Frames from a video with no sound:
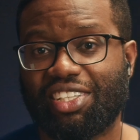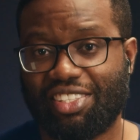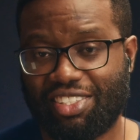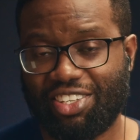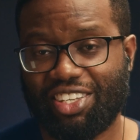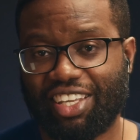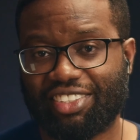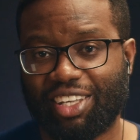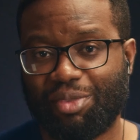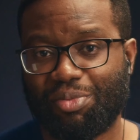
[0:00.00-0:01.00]
See you next
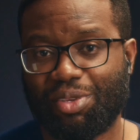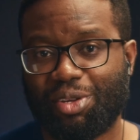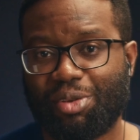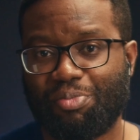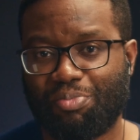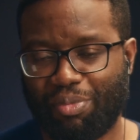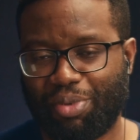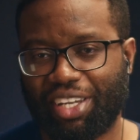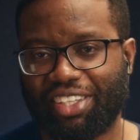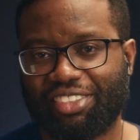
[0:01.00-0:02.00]
time. Bye
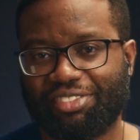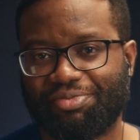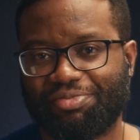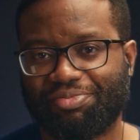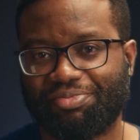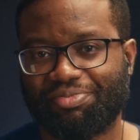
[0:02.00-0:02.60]
bye.